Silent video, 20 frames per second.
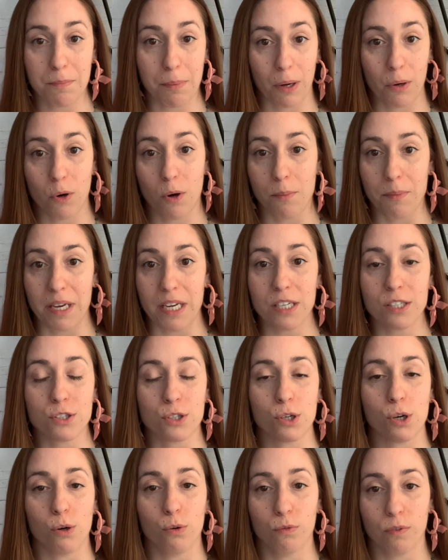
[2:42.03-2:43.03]
By all means,
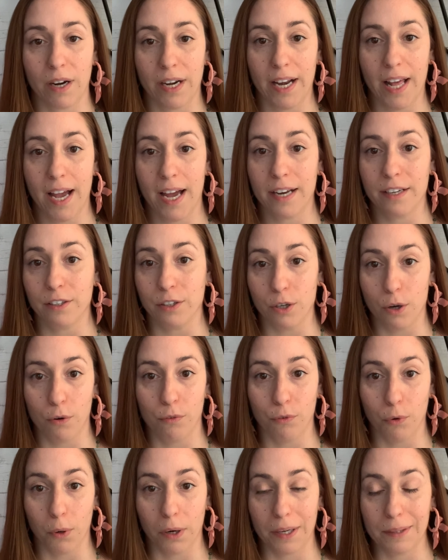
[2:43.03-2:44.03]
go right ahead and go
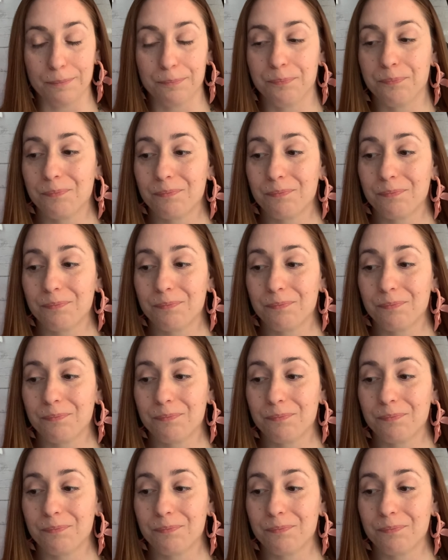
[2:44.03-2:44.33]
for it.